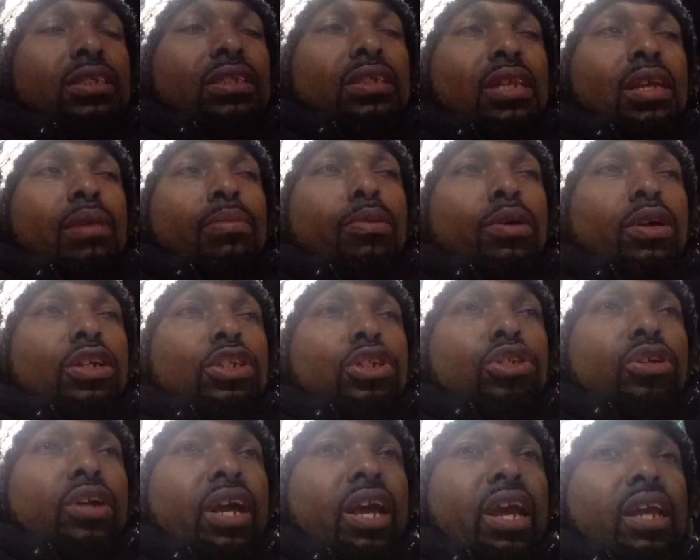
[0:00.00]
sleep on the
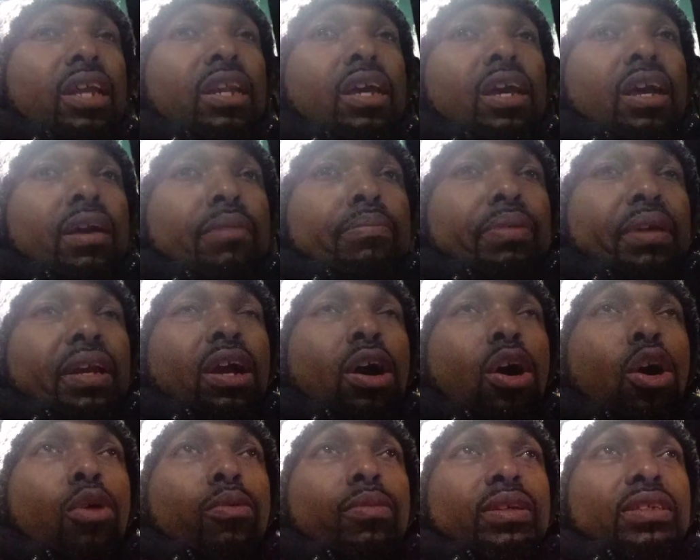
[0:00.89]
train, be
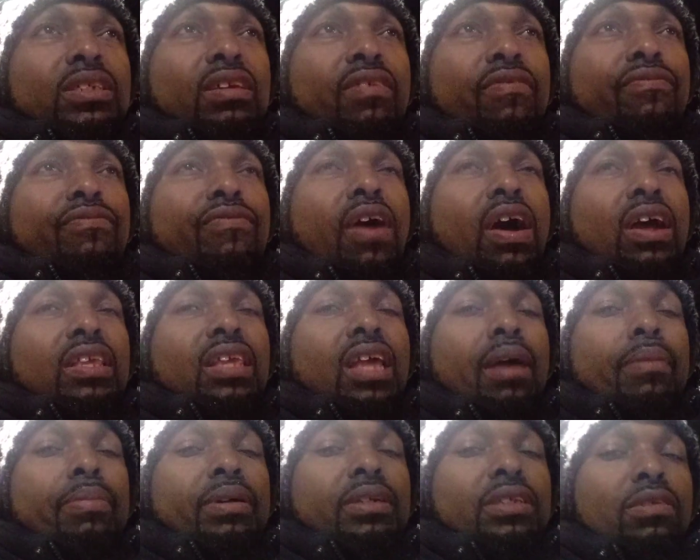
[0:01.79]
homeless and fucked
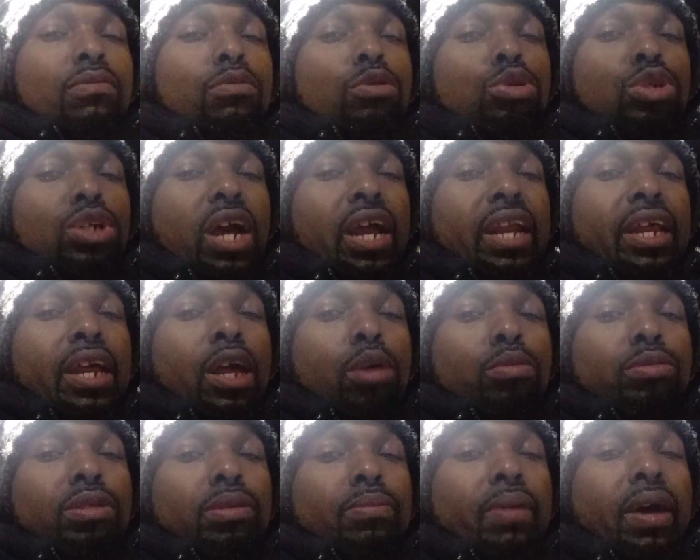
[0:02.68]
up. Because if you try to
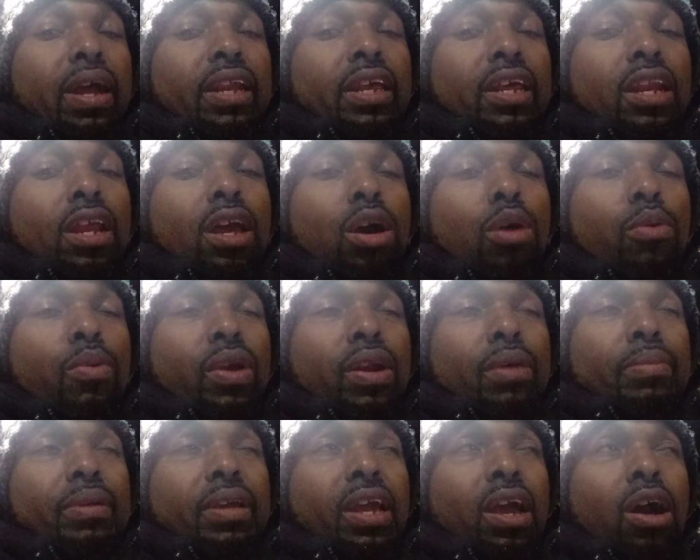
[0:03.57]
help somebody and they don't want
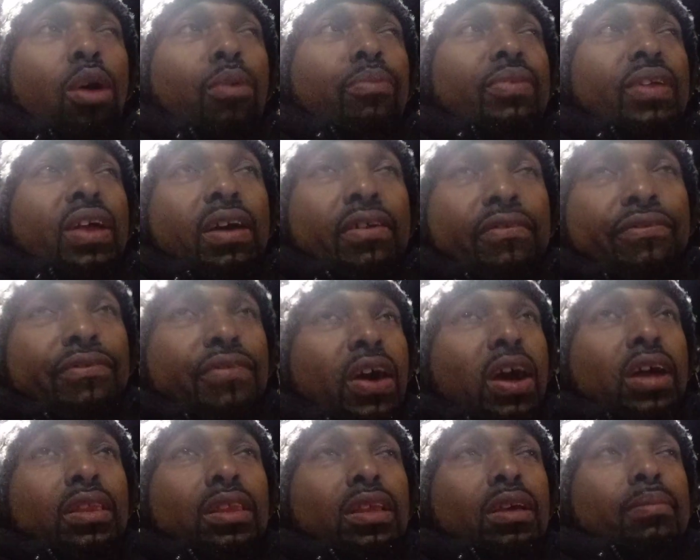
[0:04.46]
to be helped,
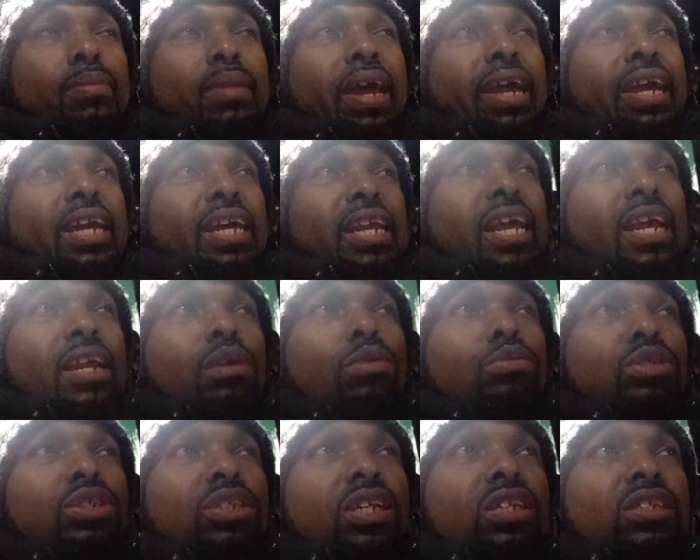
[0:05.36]
fuck them. Like, it ain't
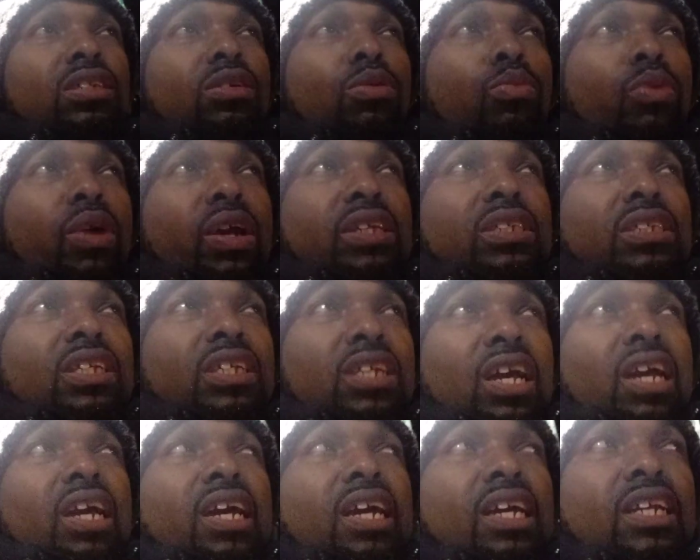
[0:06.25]
no sense of wasting
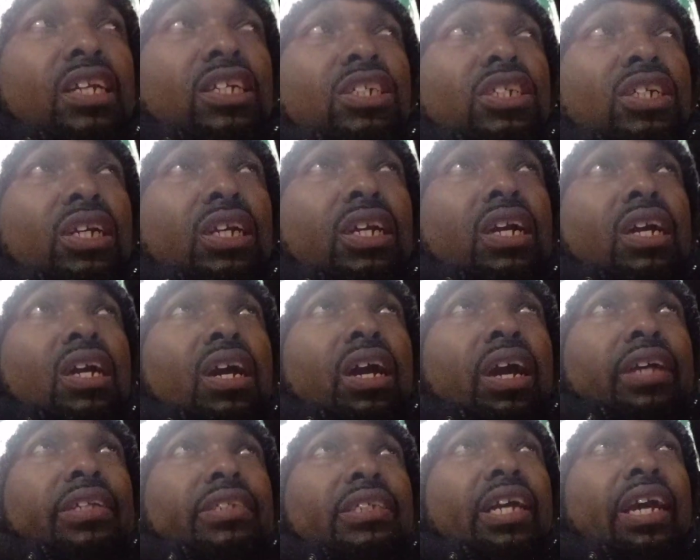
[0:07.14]
your energy
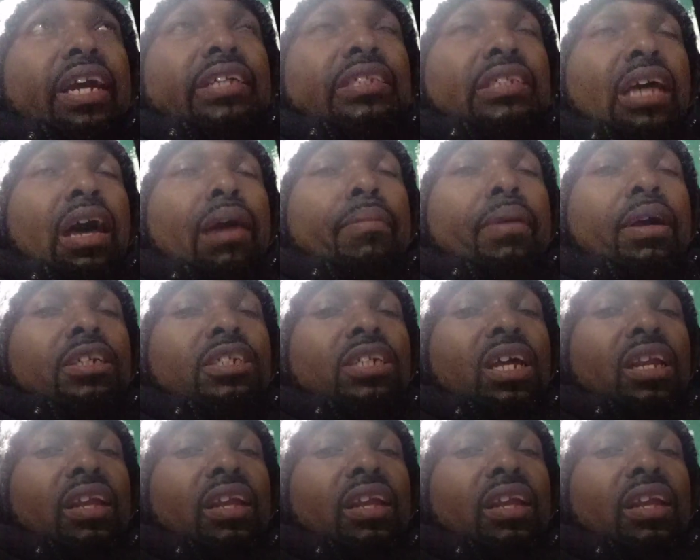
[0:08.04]
and taking time out your